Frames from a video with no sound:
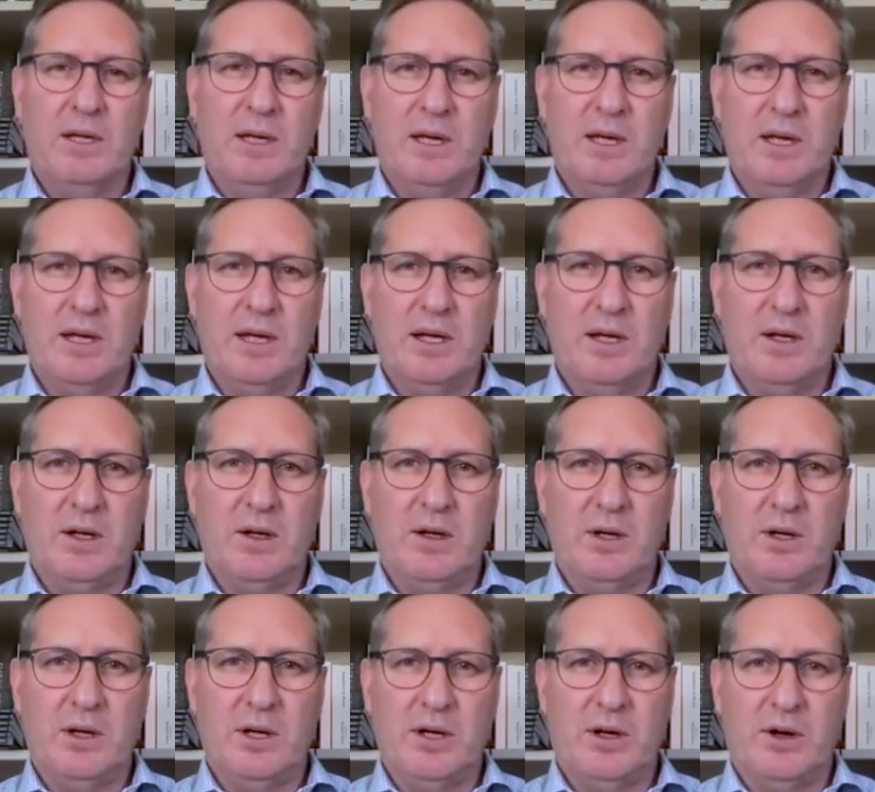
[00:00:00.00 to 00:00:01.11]

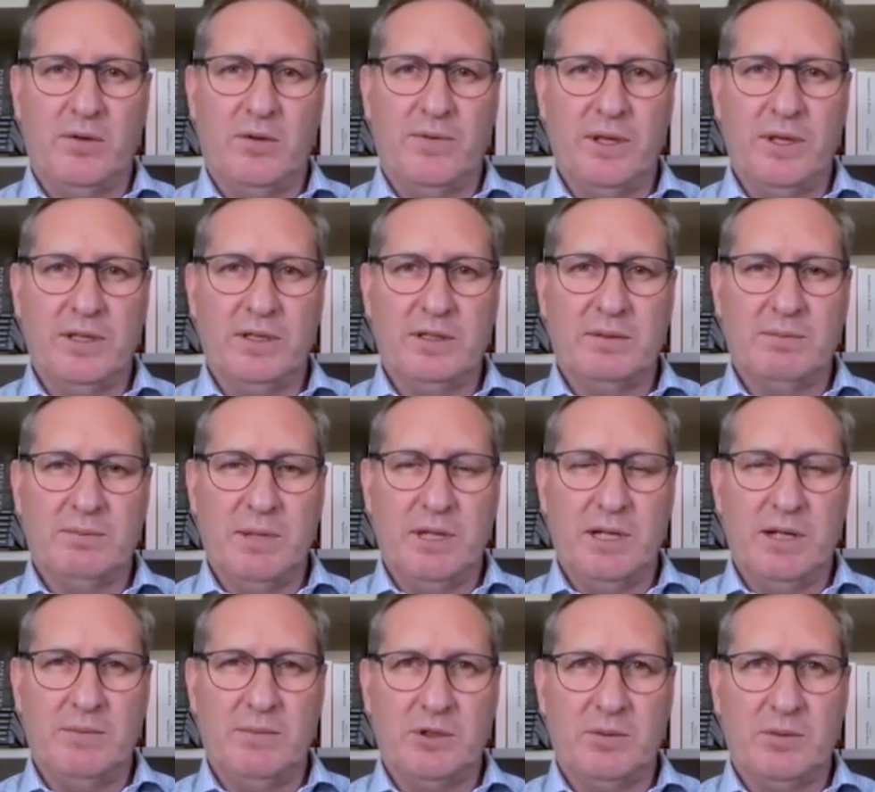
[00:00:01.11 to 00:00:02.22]
of this
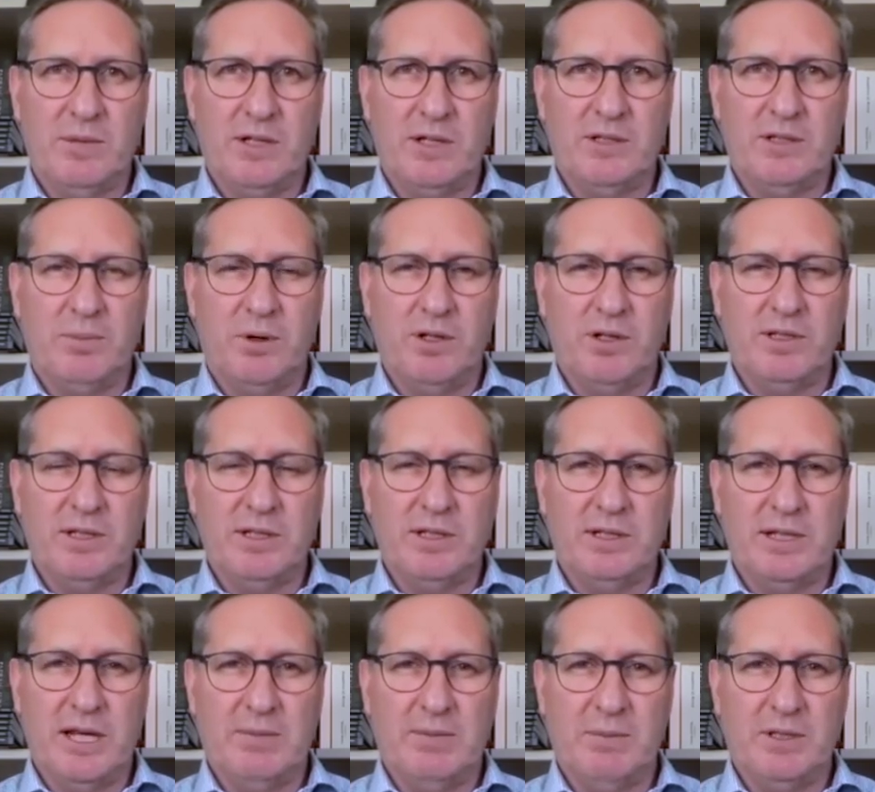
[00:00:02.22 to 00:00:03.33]
medium-term budget policy
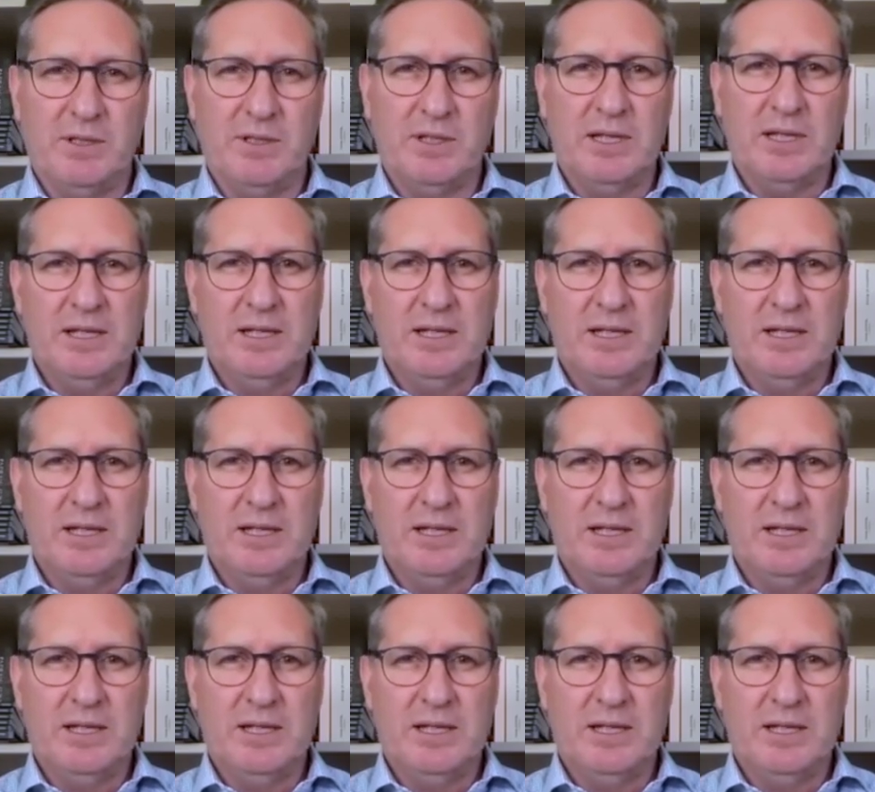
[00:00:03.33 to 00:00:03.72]
statement,